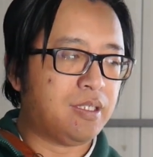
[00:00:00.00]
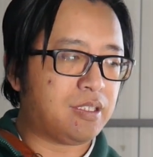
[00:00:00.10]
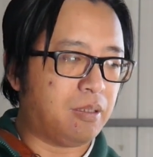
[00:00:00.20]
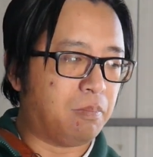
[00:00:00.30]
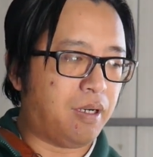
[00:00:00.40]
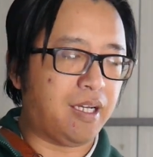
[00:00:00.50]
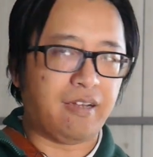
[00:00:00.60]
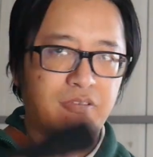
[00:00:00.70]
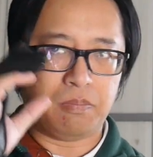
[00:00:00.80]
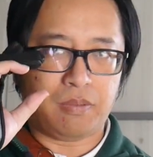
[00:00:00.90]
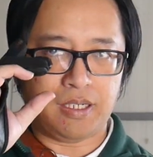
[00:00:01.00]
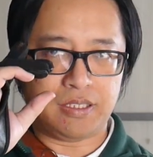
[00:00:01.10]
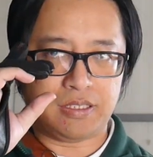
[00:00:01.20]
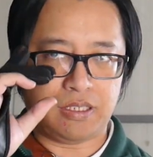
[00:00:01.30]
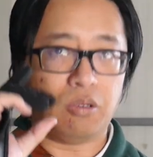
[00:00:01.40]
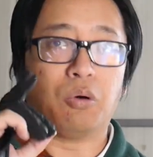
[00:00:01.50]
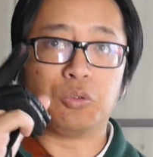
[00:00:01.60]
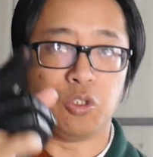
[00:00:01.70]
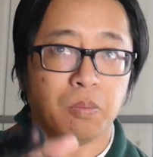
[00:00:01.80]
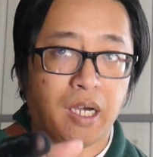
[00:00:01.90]
they might have the mindset, or
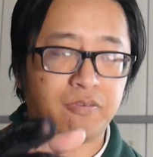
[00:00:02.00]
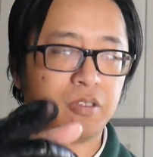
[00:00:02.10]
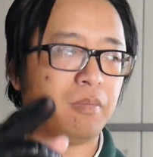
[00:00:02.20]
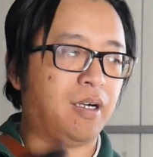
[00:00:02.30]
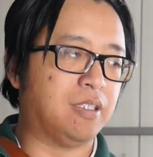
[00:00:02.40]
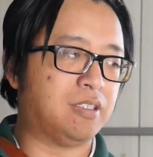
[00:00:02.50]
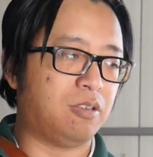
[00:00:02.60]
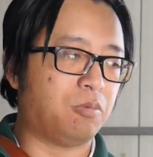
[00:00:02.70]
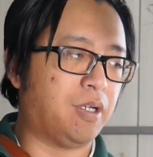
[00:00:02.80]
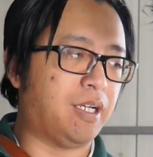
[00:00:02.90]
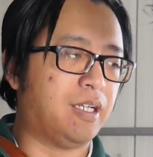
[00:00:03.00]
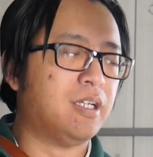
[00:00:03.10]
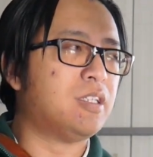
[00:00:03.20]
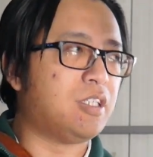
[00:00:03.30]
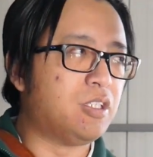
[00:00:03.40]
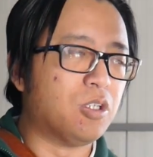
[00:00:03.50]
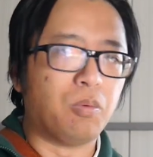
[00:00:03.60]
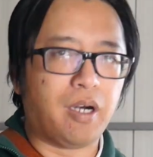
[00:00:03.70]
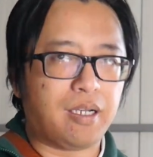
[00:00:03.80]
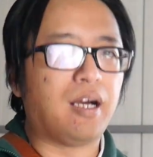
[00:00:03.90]
you might have the mindset where, you know
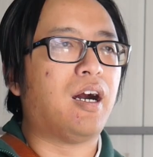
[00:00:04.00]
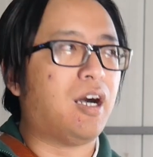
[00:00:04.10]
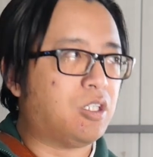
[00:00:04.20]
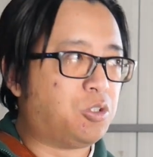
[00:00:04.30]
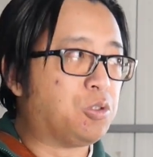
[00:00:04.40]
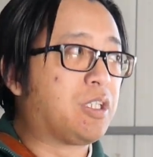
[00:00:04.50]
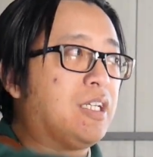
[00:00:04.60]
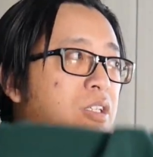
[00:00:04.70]
what, I should get